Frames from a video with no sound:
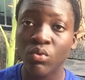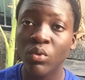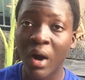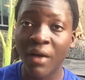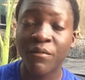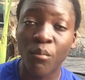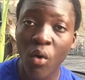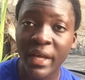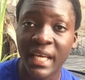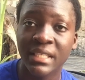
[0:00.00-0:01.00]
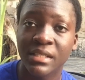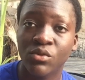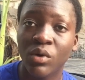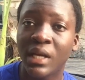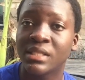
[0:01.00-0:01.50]
You will have more
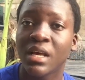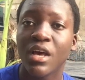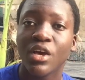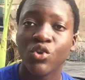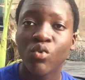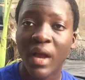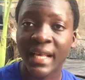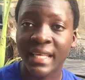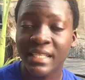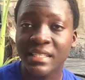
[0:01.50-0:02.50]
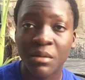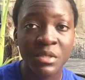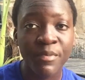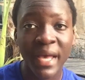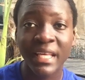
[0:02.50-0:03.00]
cages so that you can get
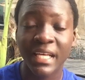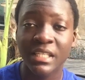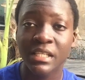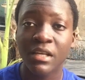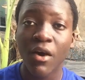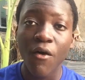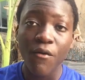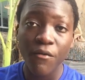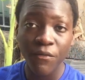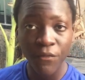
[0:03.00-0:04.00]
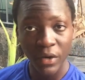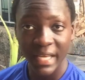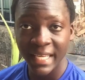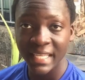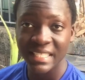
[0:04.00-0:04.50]
some spare cages for
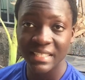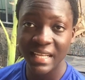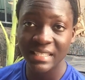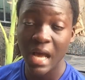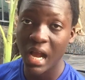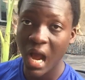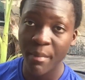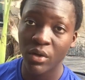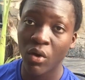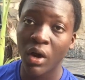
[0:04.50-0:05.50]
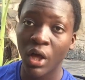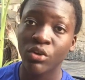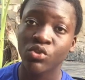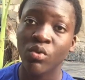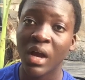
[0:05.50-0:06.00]
the kids that are coming, or
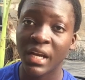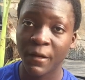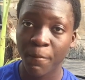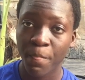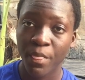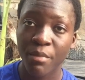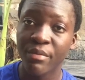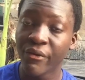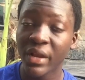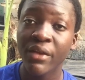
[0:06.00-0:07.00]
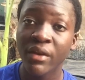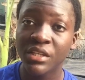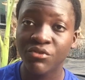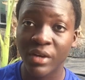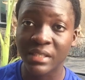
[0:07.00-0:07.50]
else you can be
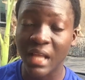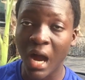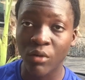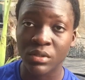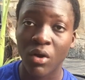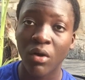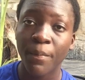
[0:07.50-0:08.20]
really stressed out.